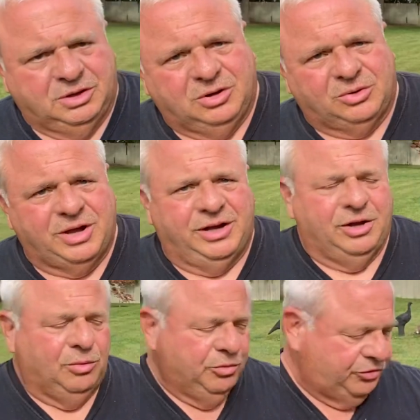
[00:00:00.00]
Okay, I
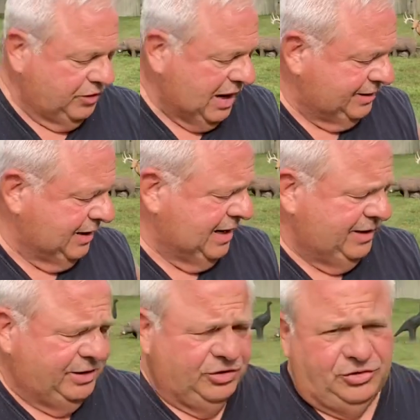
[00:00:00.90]
almost forgot to
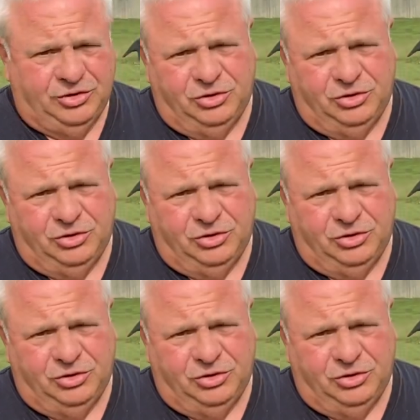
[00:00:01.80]
add this.